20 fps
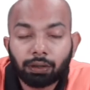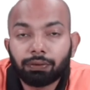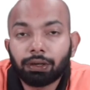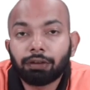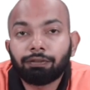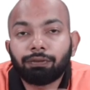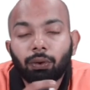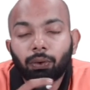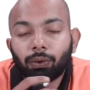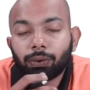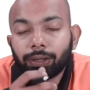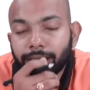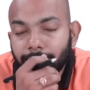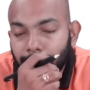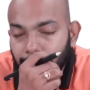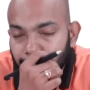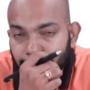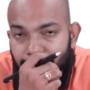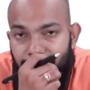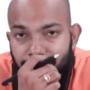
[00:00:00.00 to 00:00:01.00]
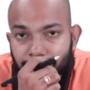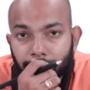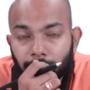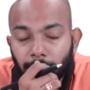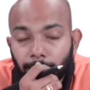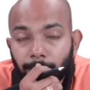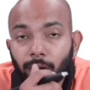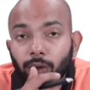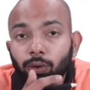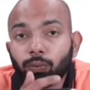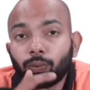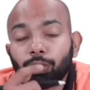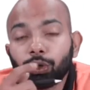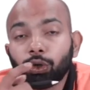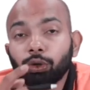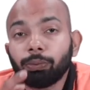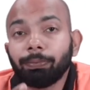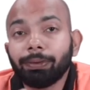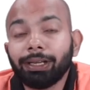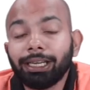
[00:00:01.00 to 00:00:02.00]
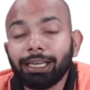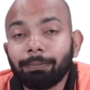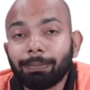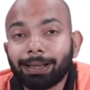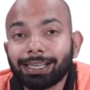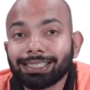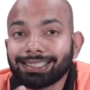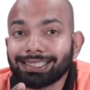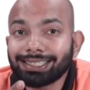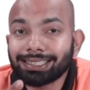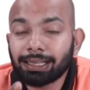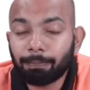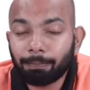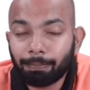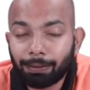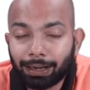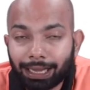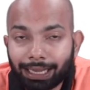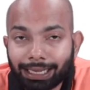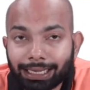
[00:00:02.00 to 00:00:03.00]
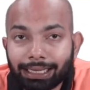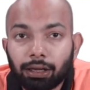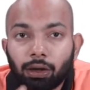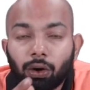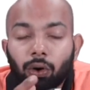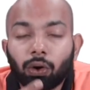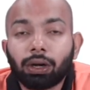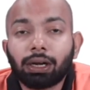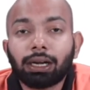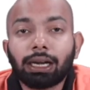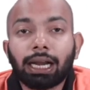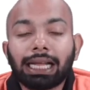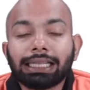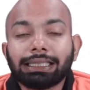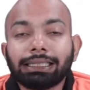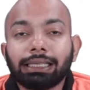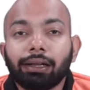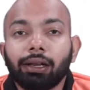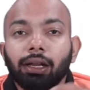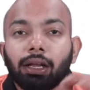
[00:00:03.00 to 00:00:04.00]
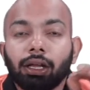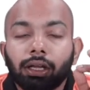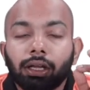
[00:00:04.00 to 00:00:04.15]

We have already understood about what do you mean by supply or rather